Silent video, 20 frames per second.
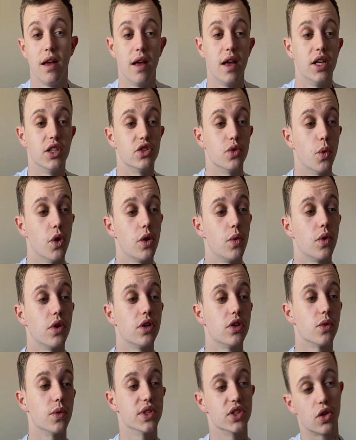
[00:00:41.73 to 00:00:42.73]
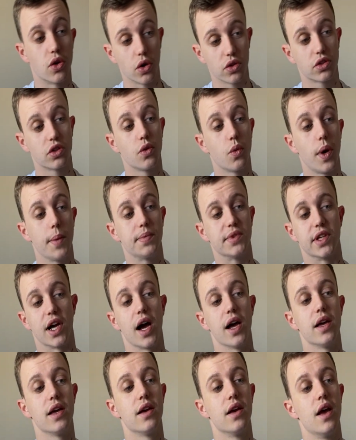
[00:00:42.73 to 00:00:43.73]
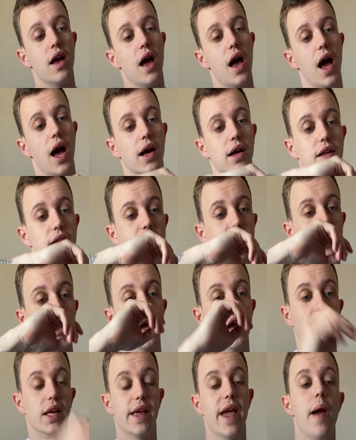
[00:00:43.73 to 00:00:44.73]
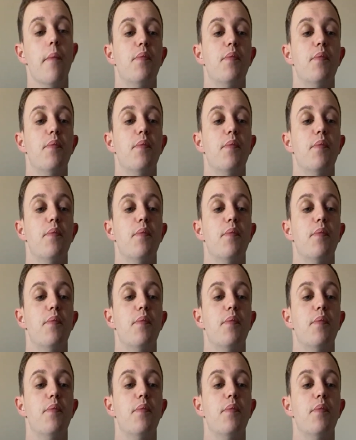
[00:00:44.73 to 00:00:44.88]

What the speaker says: So what you want to do is go to the website and click Get